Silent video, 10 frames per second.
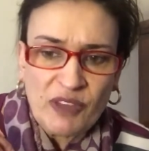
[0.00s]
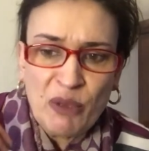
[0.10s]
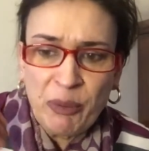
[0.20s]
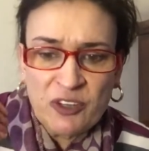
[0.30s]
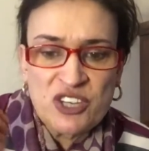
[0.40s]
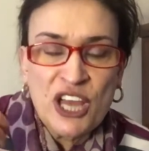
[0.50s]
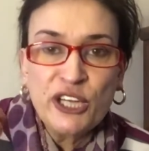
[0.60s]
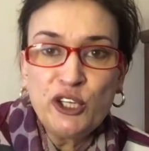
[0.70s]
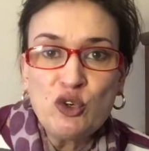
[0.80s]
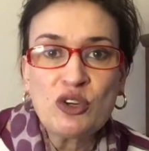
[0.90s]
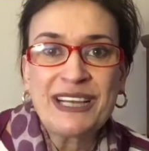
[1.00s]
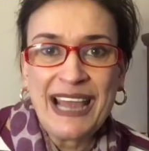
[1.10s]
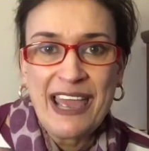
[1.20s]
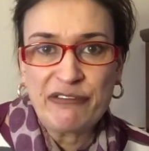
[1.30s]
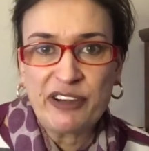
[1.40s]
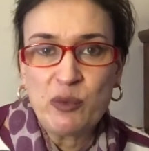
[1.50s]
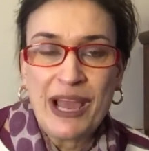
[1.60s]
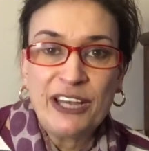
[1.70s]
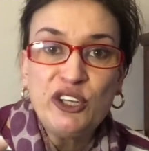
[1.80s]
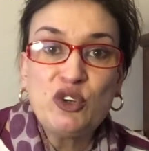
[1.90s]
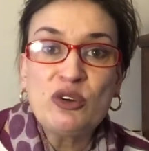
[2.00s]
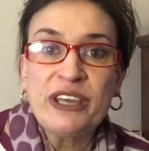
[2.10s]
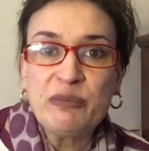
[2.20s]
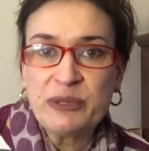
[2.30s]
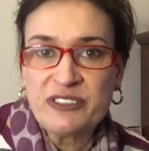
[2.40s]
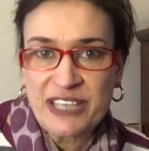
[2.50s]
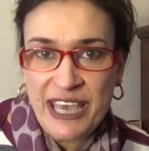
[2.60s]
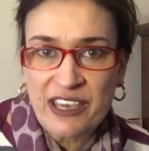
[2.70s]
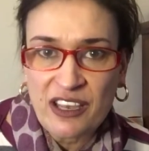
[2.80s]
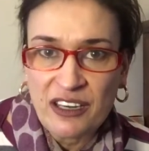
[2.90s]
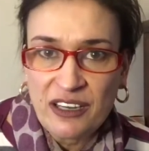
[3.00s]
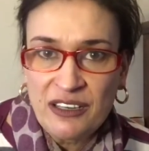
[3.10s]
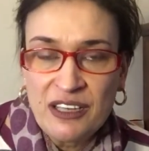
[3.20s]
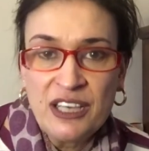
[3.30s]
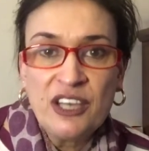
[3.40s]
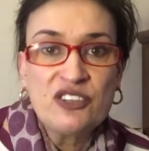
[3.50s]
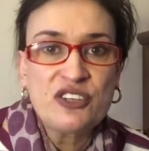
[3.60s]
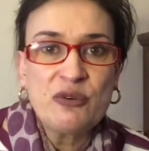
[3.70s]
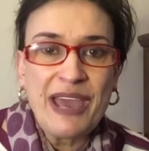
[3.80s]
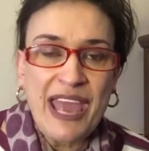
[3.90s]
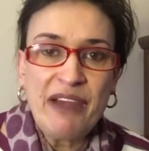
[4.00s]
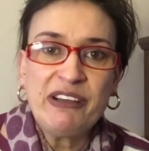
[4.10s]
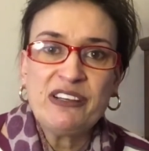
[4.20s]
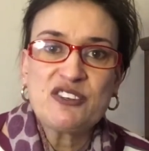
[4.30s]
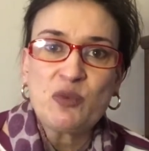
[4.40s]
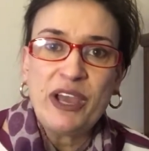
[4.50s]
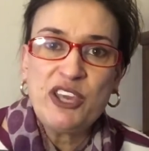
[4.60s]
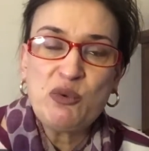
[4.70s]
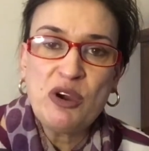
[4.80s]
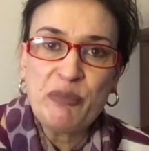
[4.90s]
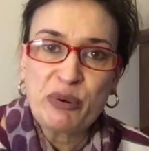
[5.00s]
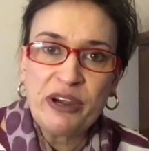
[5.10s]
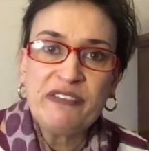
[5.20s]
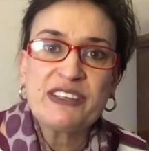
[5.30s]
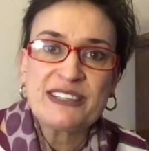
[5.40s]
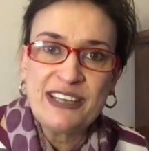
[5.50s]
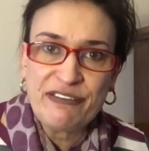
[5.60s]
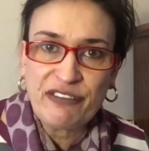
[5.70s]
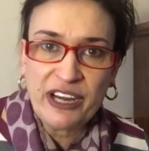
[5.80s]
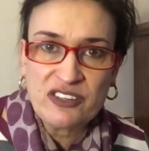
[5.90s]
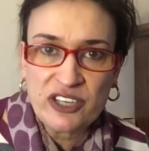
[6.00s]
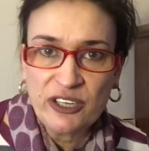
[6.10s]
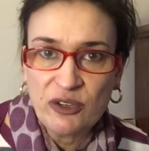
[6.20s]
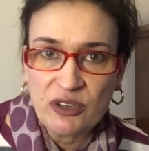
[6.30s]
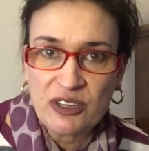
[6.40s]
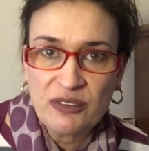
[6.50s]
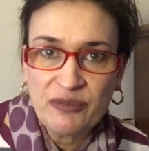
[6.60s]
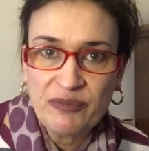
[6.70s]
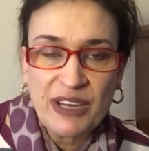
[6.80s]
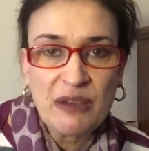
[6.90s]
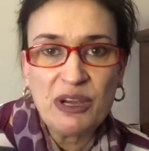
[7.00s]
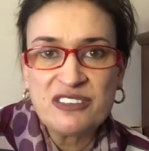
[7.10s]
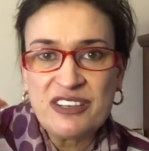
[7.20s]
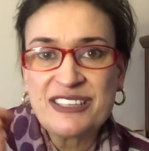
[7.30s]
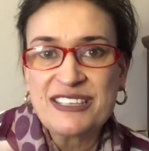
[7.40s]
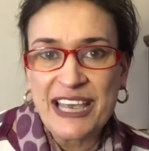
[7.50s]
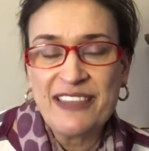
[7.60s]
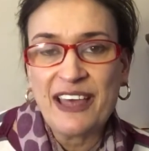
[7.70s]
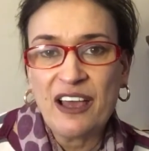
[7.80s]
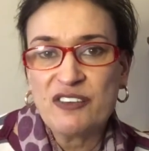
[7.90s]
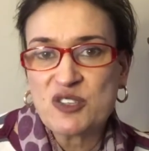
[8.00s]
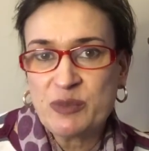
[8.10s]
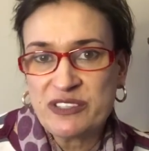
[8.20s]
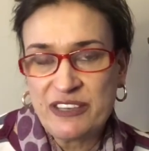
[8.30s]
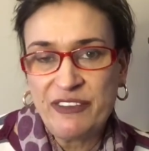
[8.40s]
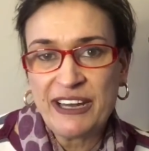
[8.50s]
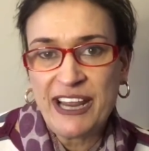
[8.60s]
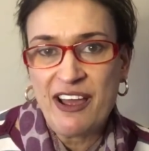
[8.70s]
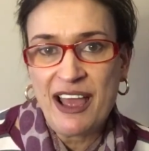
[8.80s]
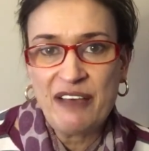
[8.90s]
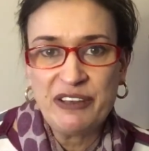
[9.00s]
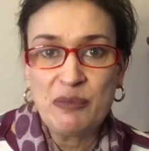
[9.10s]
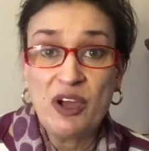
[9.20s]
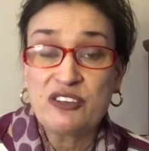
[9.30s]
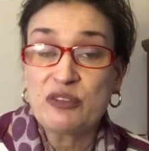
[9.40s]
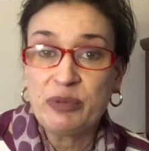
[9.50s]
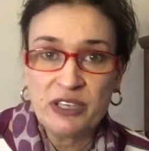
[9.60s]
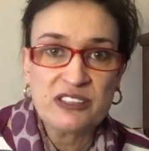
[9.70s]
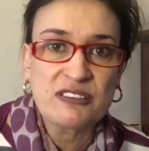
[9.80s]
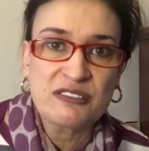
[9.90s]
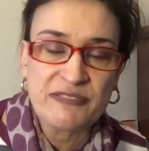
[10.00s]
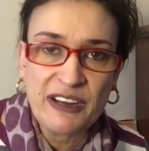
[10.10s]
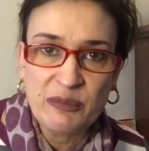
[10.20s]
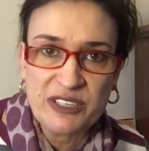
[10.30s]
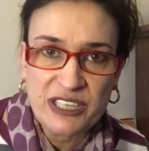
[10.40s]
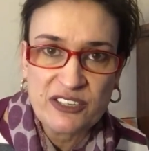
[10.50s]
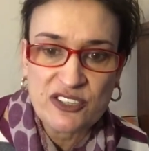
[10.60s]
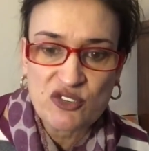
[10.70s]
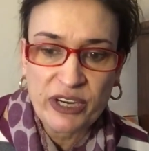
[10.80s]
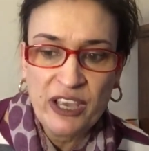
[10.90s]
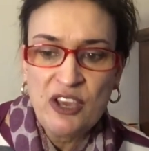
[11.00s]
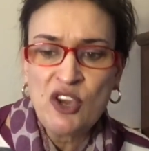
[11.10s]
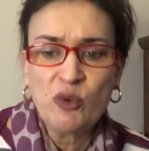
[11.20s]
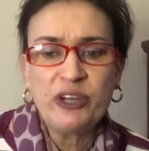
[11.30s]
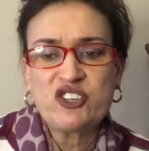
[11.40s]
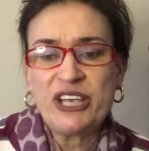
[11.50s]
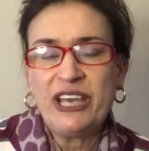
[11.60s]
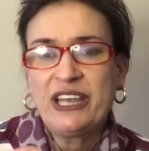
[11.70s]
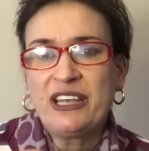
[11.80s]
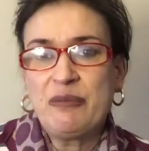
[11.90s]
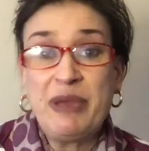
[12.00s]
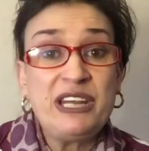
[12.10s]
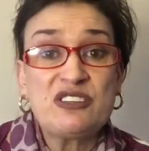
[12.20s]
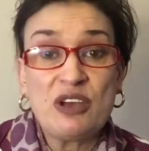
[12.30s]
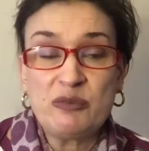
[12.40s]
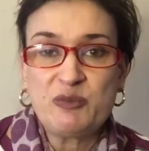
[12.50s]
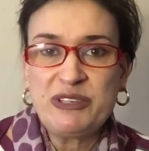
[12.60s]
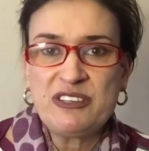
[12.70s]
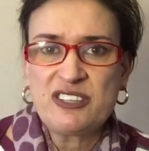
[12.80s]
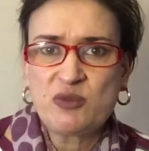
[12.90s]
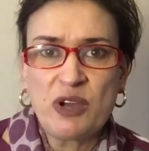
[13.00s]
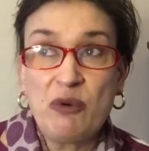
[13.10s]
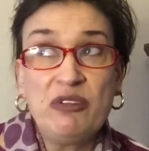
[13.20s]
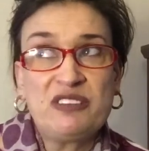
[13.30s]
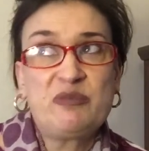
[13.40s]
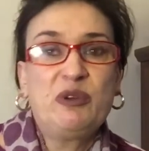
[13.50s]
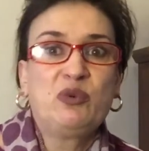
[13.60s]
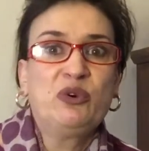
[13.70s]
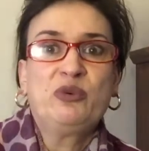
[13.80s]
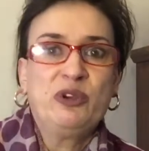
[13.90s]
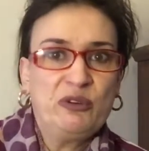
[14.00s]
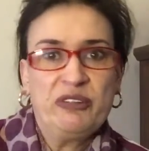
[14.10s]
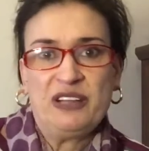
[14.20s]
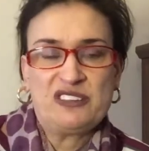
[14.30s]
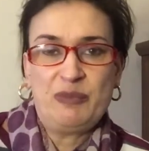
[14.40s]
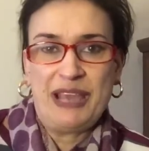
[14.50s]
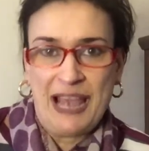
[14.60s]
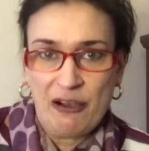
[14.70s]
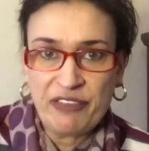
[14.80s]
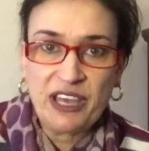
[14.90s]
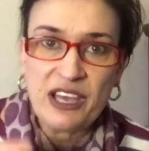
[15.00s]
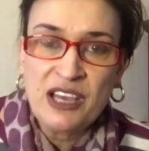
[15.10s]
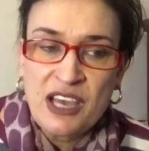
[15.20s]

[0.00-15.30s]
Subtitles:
But look everywhere. Look in particular to areas where you were previously afraid to look. Now, as I say that, specifically I have in mind the personal development industry, which many times businesses will go, well, that's a bit woo-woo, that's a bit out there.